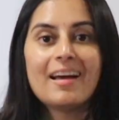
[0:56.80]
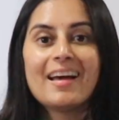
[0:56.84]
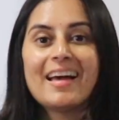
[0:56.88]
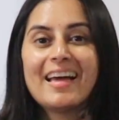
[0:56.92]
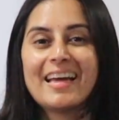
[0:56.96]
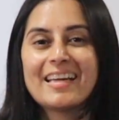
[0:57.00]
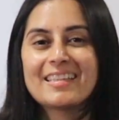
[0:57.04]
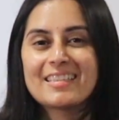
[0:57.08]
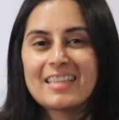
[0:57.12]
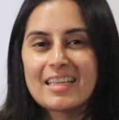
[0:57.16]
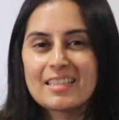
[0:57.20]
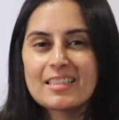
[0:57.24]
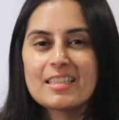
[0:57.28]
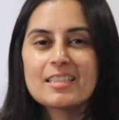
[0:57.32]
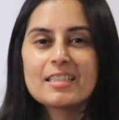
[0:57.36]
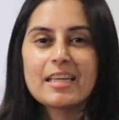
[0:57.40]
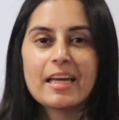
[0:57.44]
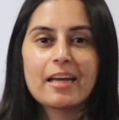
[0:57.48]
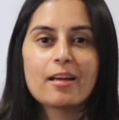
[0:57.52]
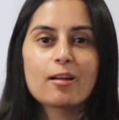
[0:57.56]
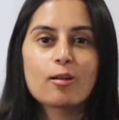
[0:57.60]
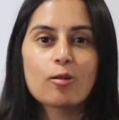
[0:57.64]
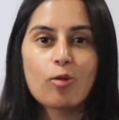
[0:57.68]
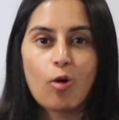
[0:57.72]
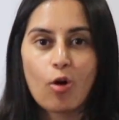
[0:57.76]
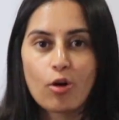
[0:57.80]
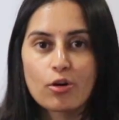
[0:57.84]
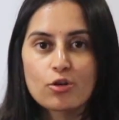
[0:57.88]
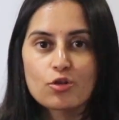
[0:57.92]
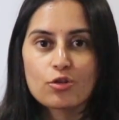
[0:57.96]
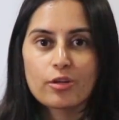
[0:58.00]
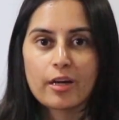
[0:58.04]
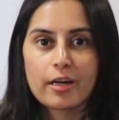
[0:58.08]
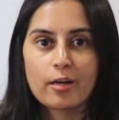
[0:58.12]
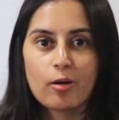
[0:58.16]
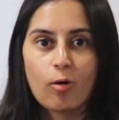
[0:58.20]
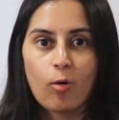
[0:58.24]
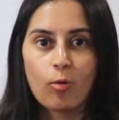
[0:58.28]
It doesn't take long to
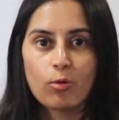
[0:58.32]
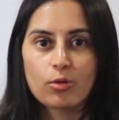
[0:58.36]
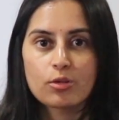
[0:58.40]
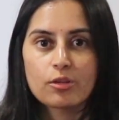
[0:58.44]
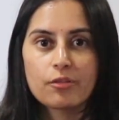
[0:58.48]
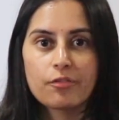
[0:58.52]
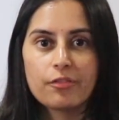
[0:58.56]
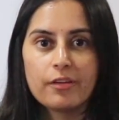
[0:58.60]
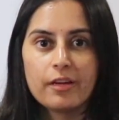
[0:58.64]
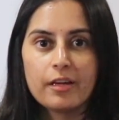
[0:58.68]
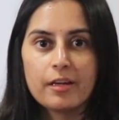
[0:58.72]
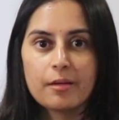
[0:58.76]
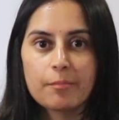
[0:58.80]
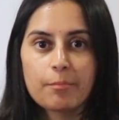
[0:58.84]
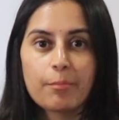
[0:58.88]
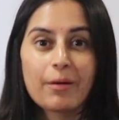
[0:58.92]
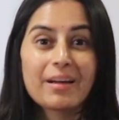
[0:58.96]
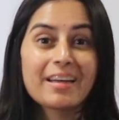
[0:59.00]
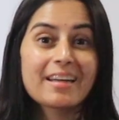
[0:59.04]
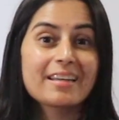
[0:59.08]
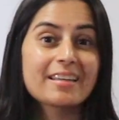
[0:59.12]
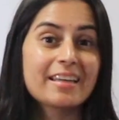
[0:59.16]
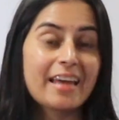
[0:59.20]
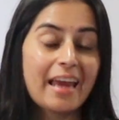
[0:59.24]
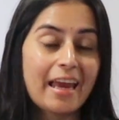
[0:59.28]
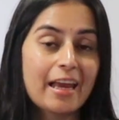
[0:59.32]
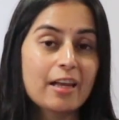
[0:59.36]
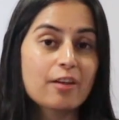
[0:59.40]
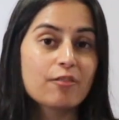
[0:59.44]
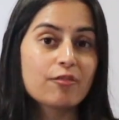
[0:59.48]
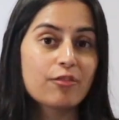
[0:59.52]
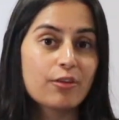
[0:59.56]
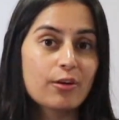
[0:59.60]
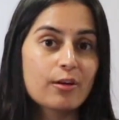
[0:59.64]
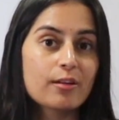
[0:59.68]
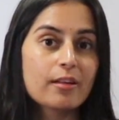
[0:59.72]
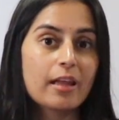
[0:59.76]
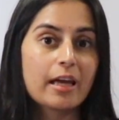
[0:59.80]
get hold of it, but it can
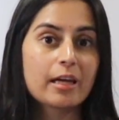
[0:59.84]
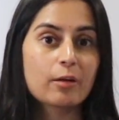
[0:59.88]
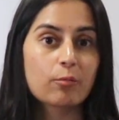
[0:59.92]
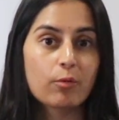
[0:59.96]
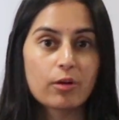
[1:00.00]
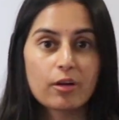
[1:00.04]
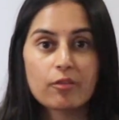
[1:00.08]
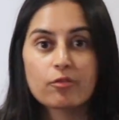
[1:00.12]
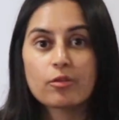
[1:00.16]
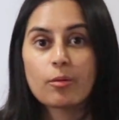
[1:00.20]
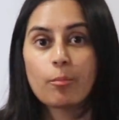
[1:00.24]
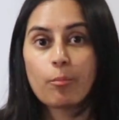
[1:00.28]
feel like one of the